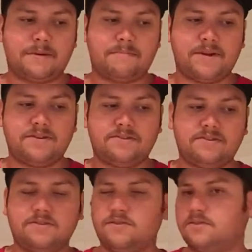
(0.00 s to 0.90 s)
peel,
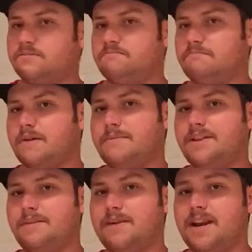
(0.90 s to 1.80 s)
or maybe
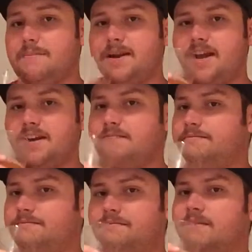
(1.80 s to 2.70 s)
a little bit of lemonade,
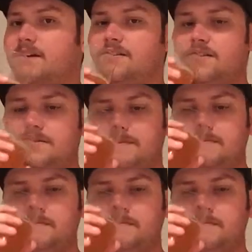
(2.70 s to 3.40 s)
I don't know.